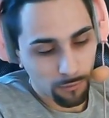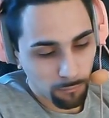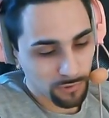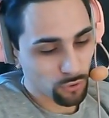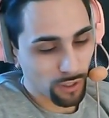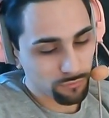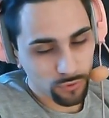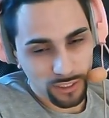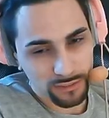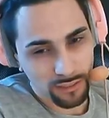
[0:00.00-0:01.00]
but you have to
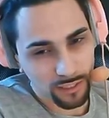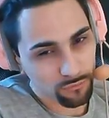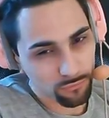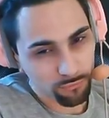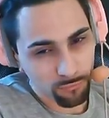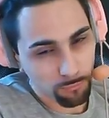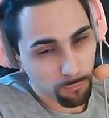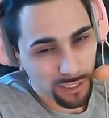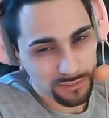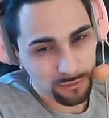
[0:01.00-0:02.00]
get like
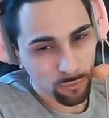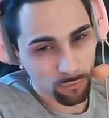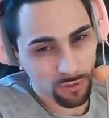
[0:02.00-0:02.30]
maximum